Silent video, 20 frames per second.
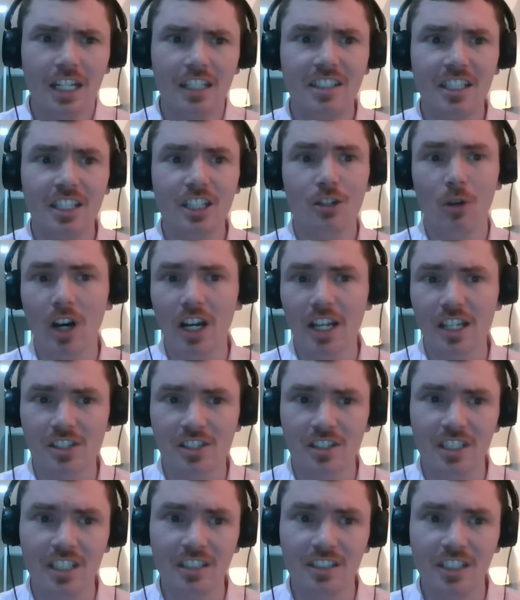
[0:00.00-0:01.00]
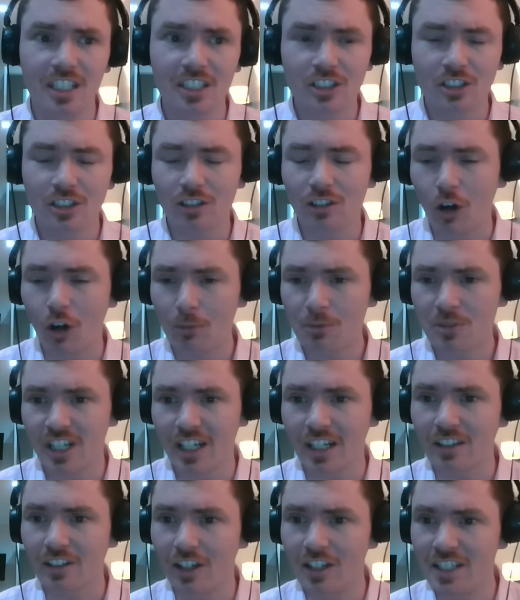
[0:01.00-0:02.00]
A DOI is the digital
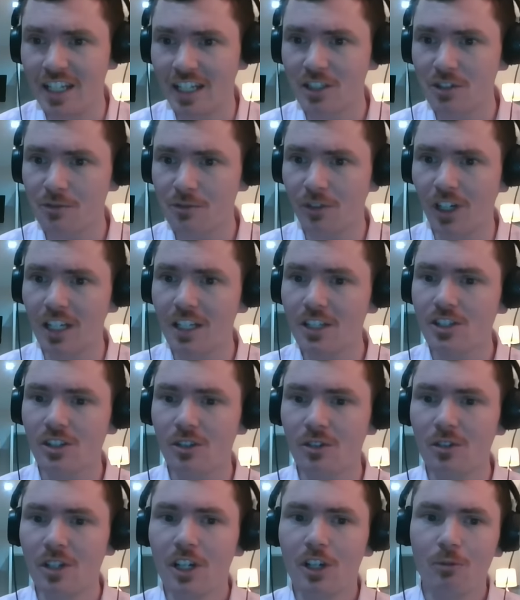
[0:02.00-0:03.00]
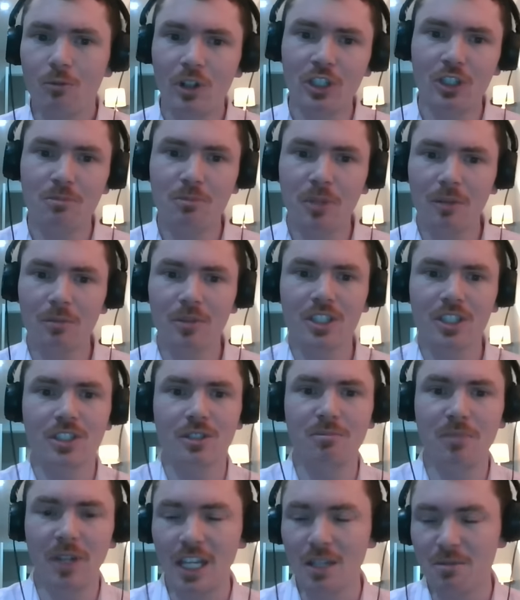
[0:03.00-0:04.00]
object identifier. So when you publish a
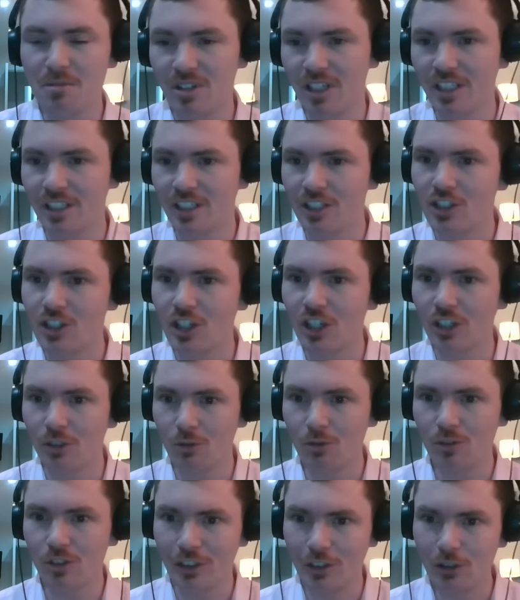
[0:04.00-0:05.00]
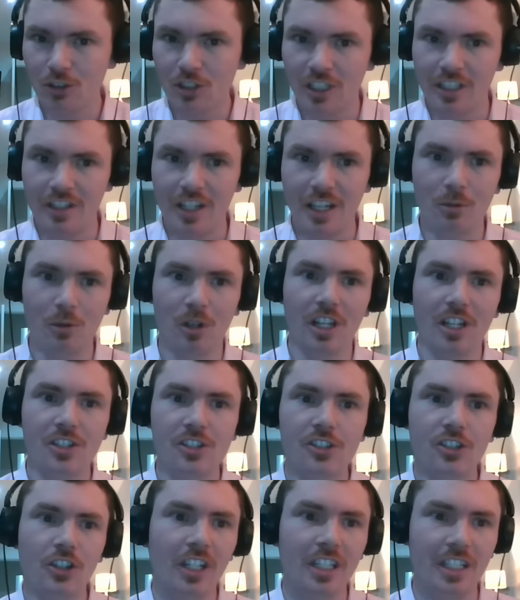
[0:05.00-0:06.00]
paper in a journal, usually they will
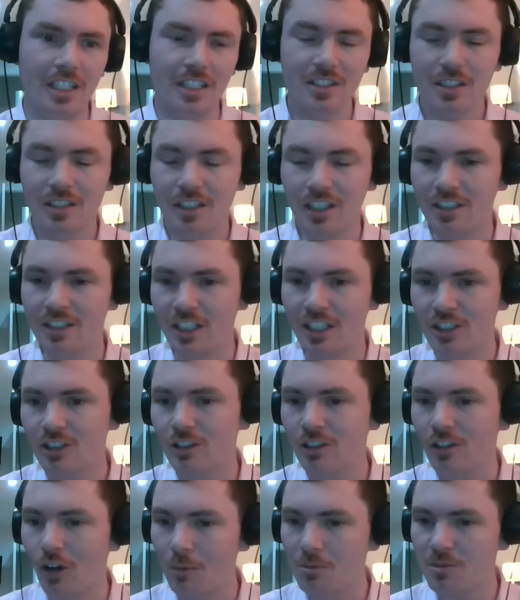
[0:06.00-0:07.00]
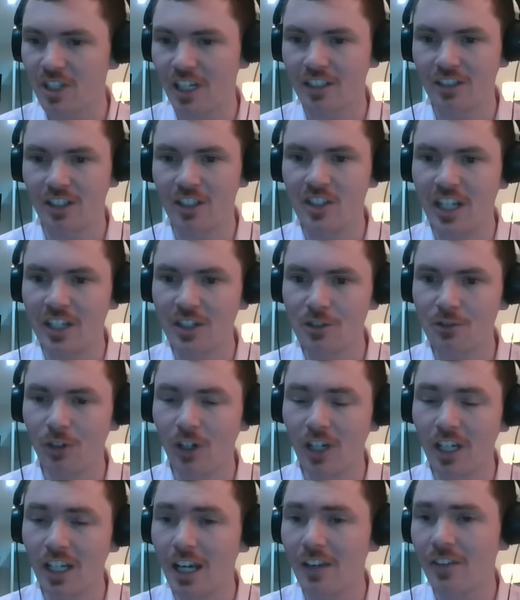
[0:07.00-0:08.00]
assign it a digital object
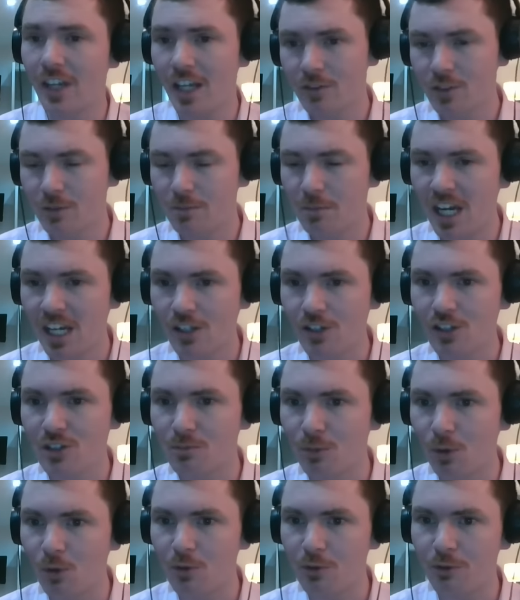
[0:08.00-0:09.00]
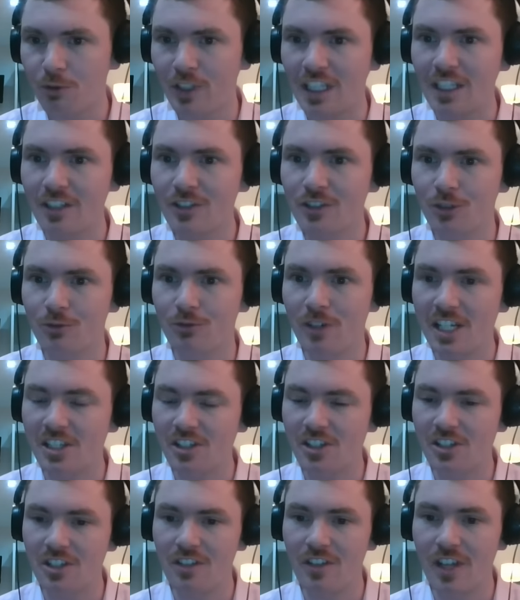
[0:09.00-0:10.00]
identifier, and they have to pay a small fee to
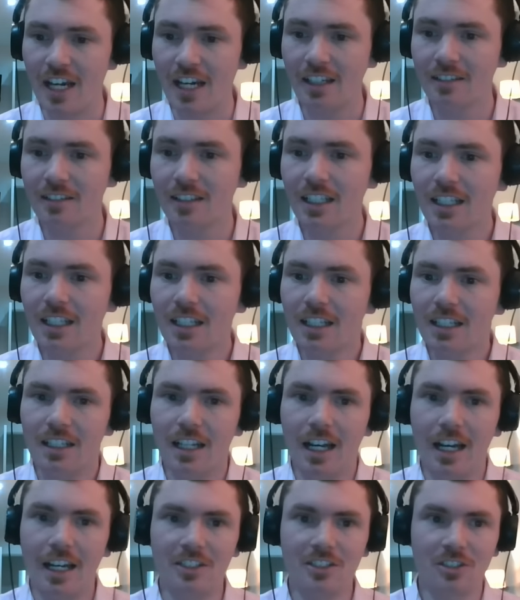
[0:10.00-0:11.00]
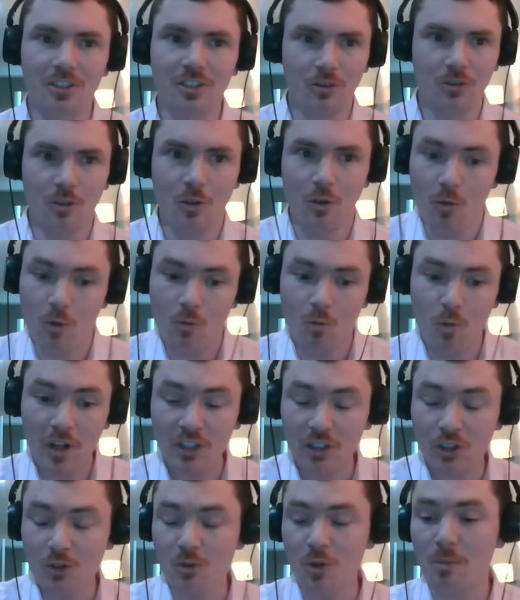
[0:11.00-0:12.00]
register that. And when
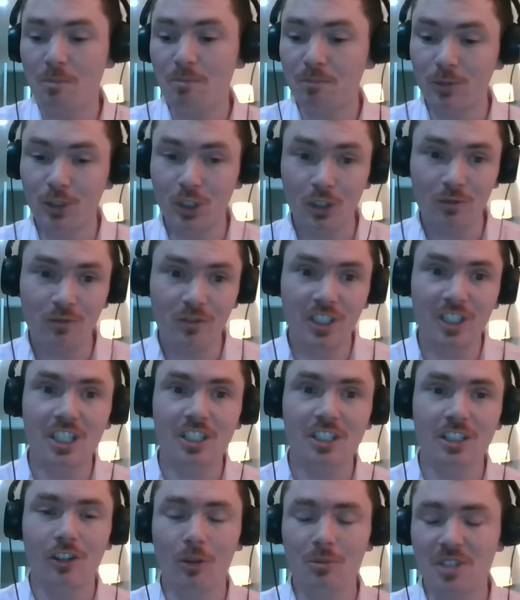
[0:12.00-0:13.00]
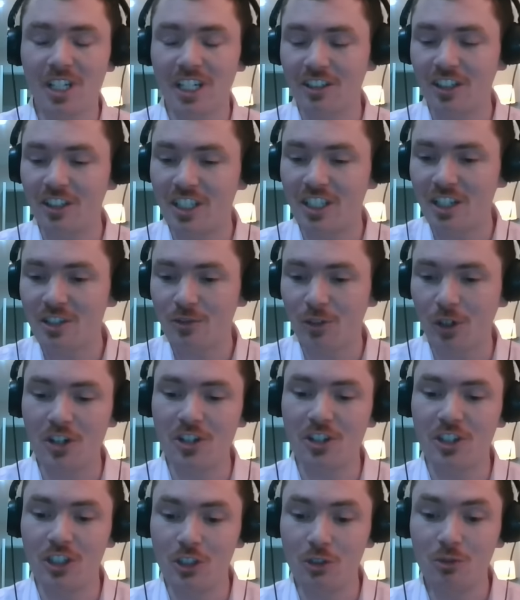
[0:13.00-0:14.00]
the digital object identifier
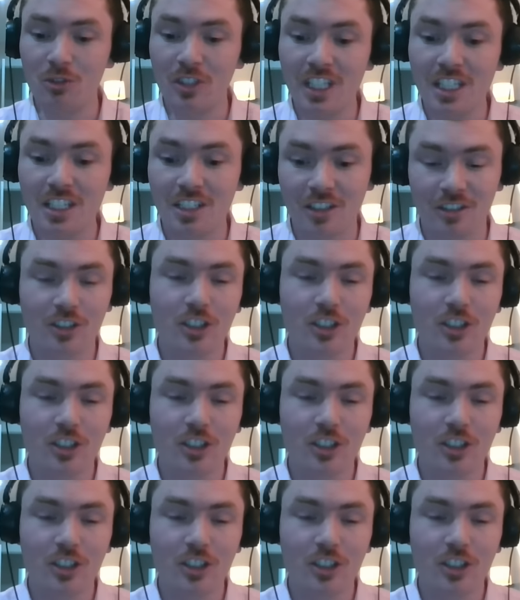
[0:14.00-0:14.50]
is the unique